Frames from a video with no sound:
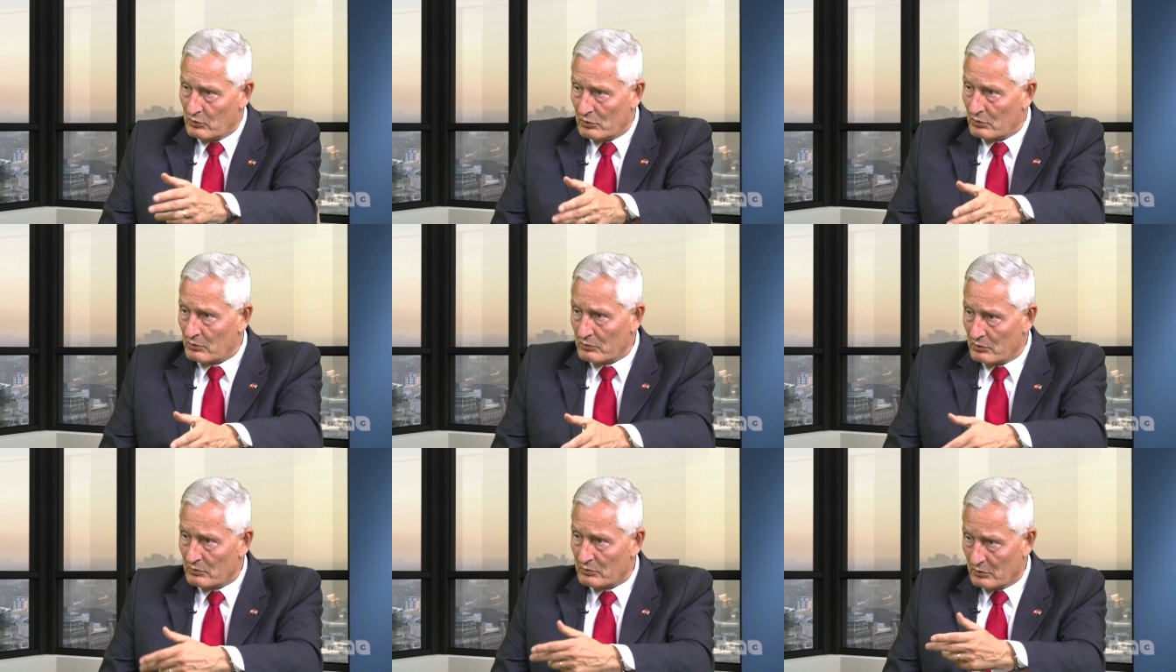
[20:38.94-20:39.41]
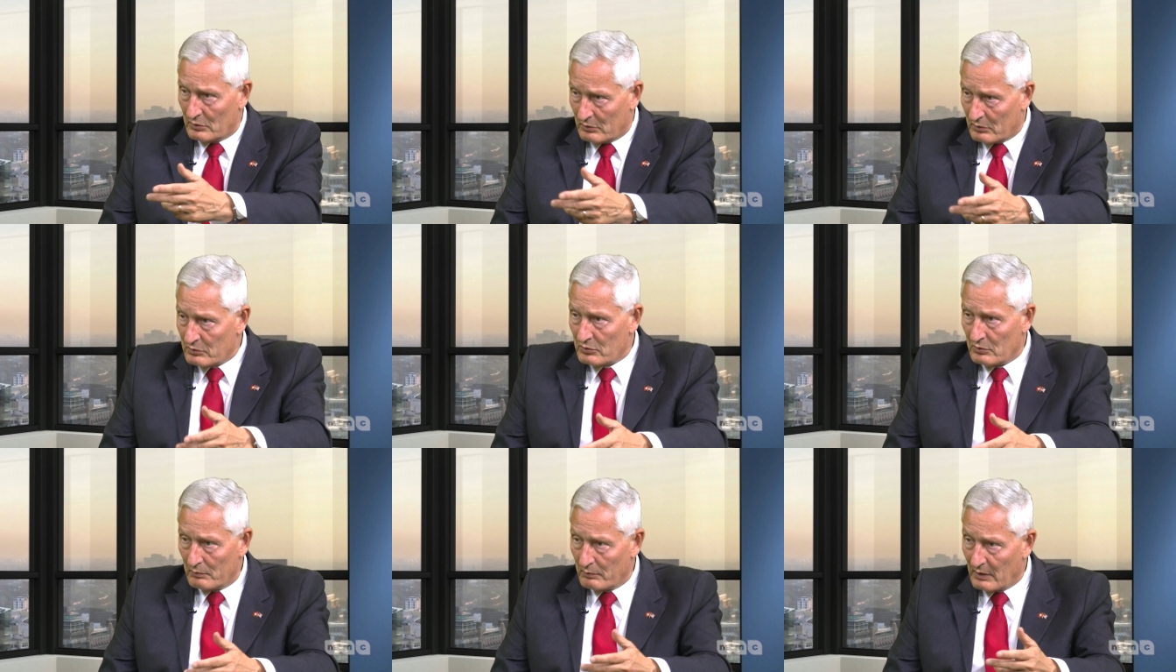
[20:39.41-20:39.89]
you
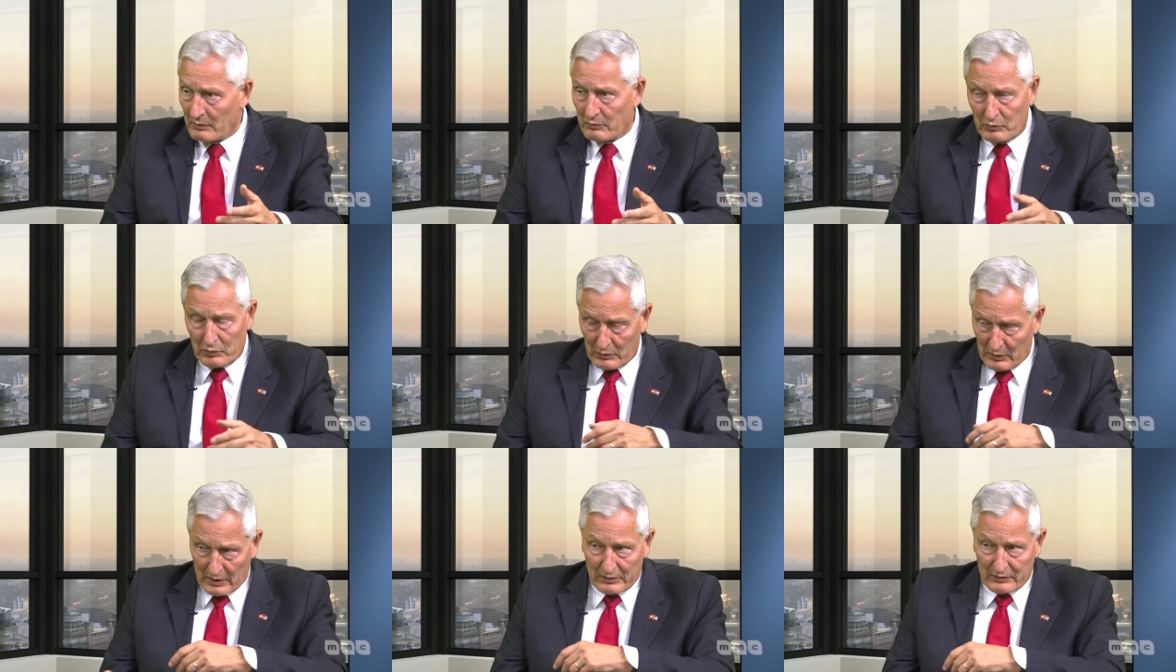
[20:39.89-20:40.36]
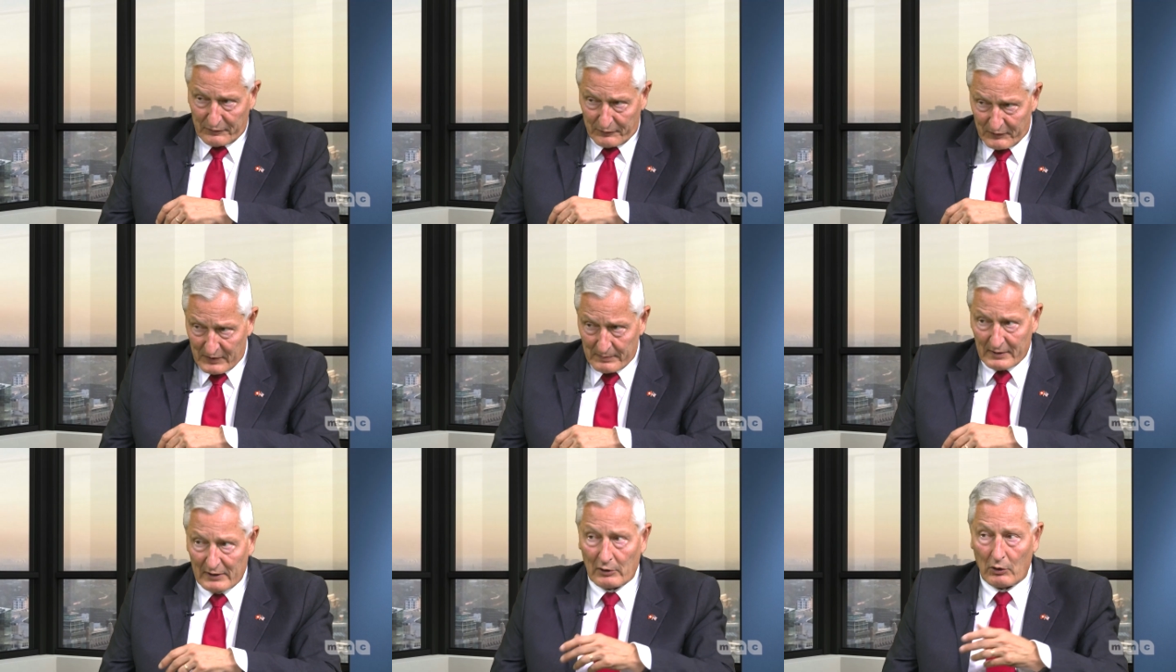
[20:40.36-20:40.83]
a
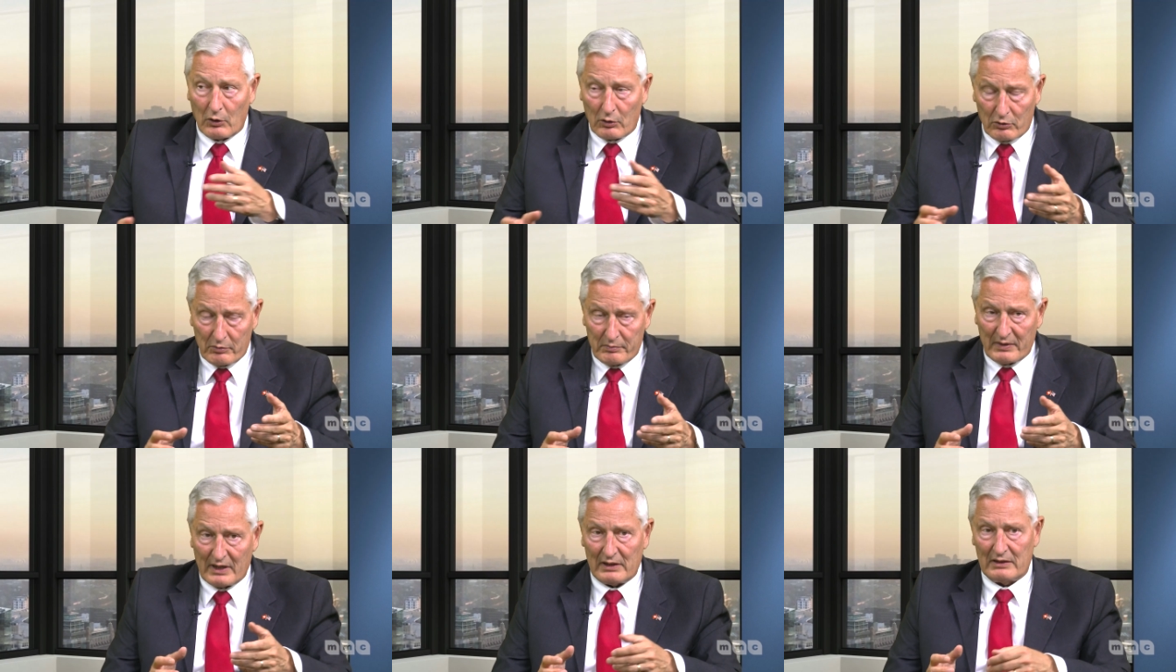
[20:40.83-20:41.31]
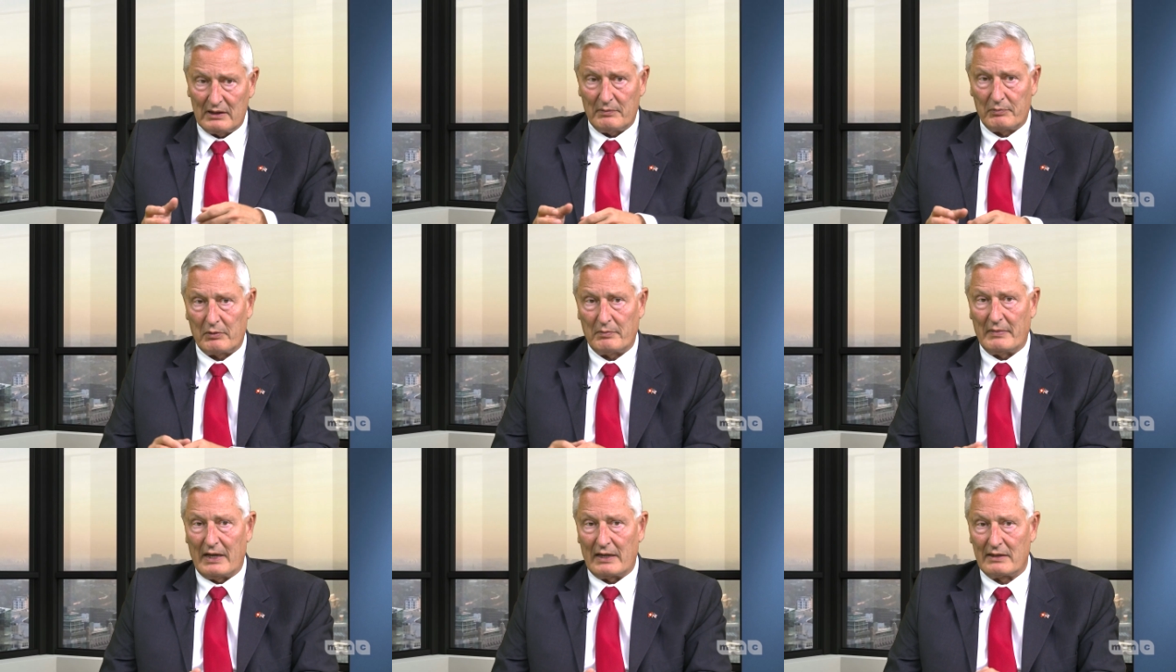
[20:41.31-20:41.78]
female or a male
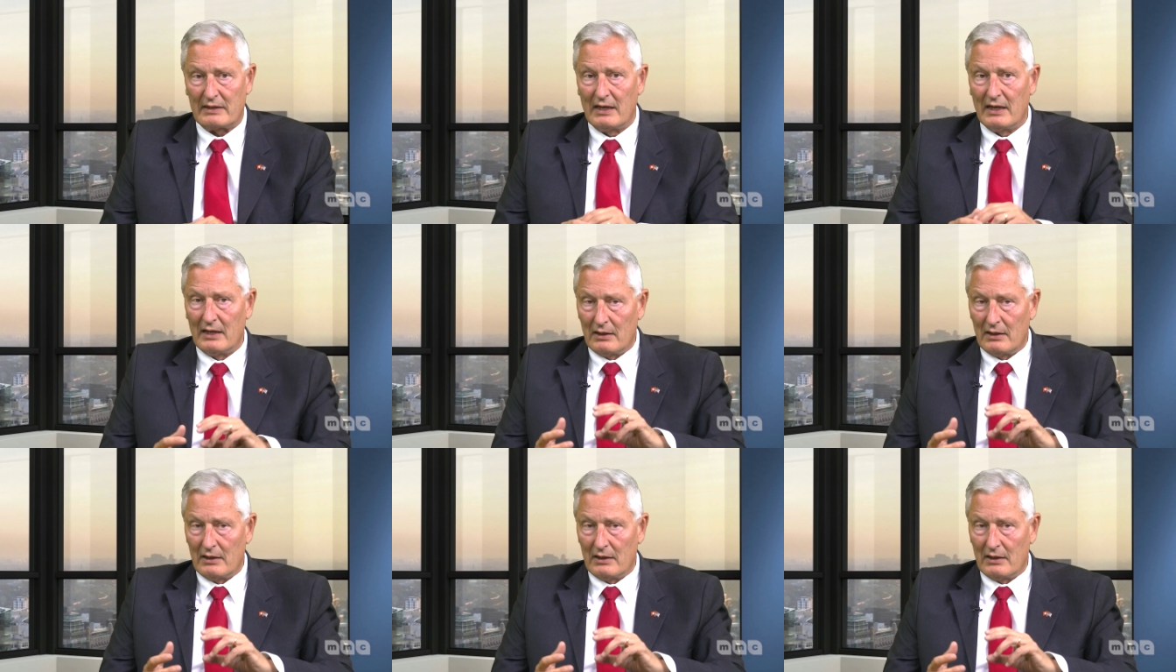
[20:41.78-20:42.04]
diplomat,